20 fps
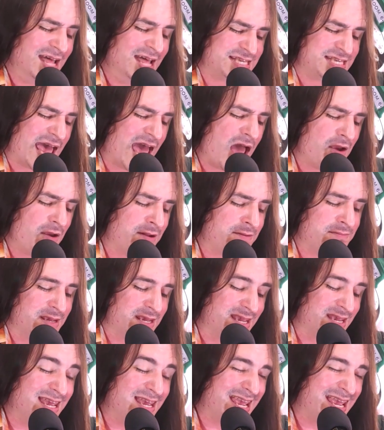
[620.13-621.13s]
tearing
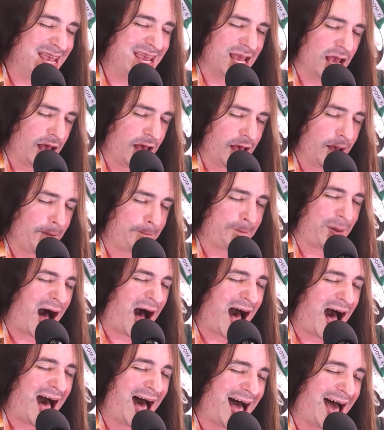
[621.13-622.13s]
me
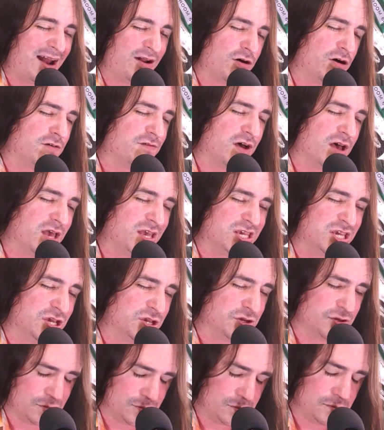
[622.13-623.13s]
apart over
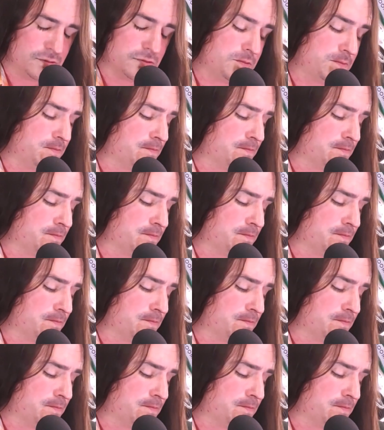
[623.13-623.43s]
you.